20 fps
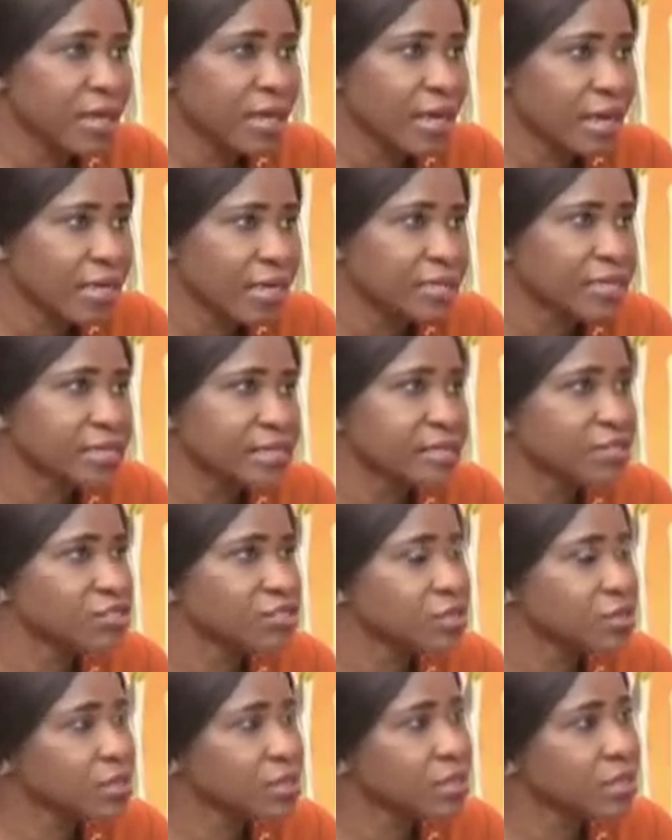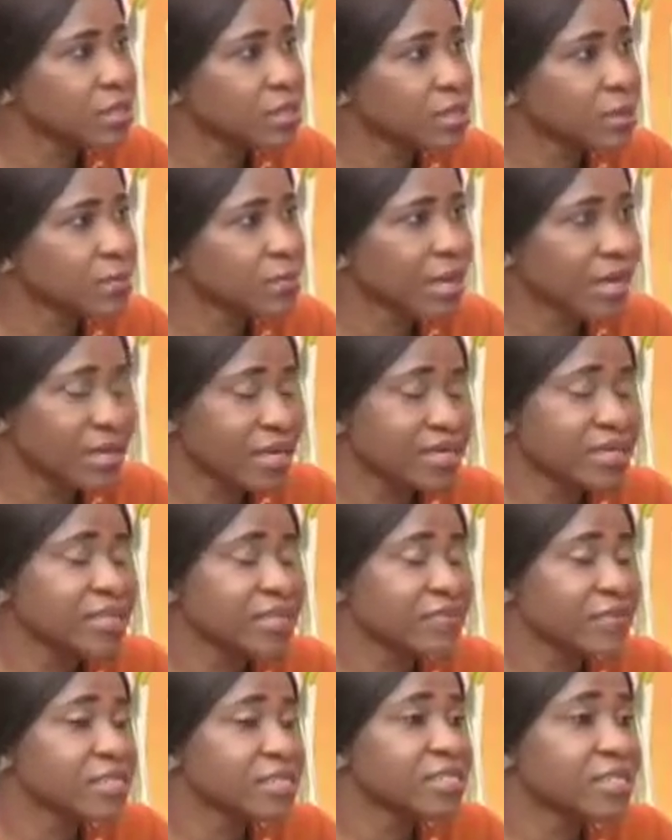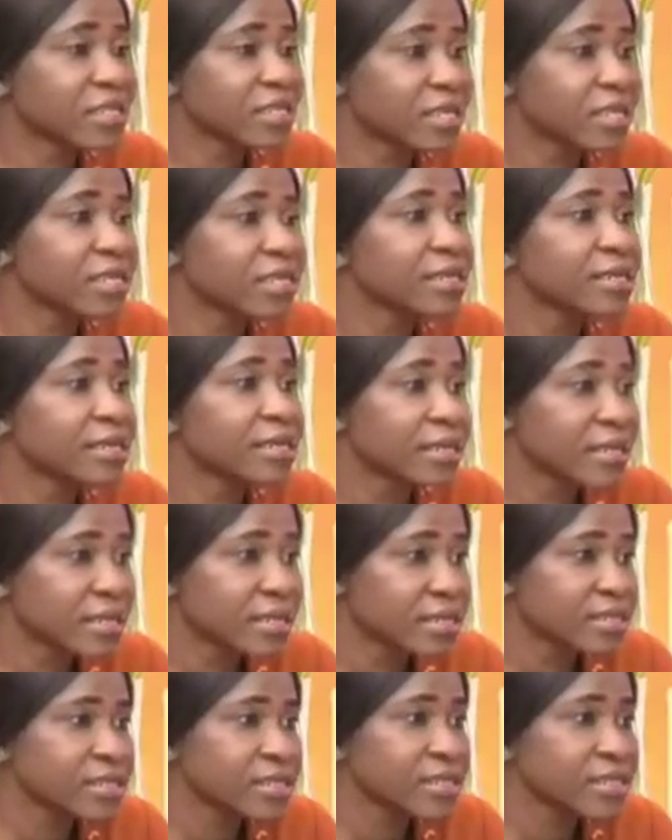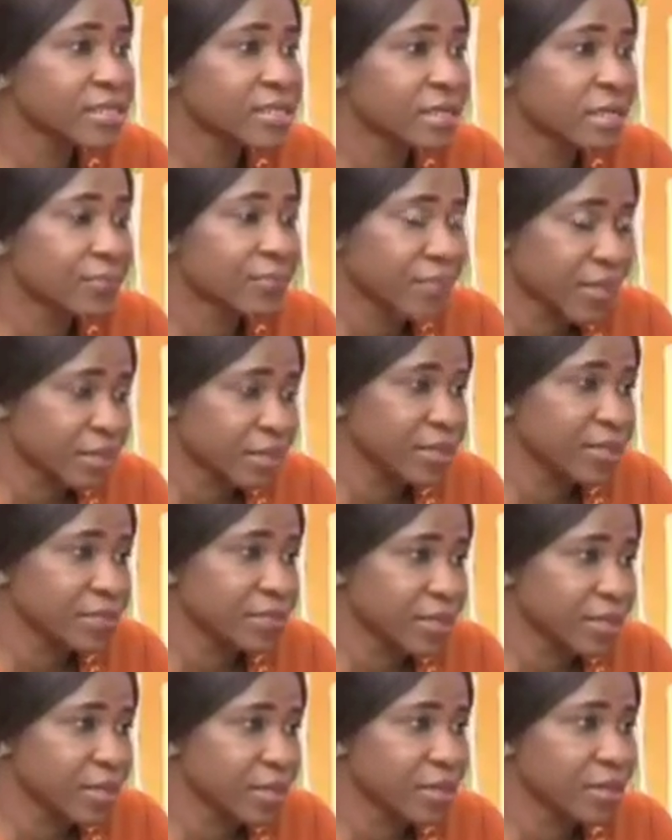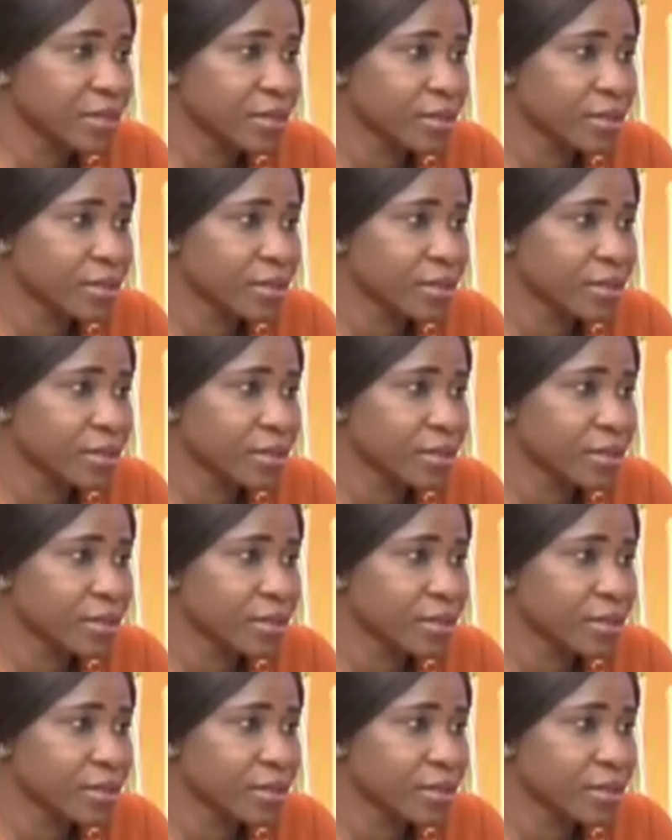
And in short, I can even say it's a pandemic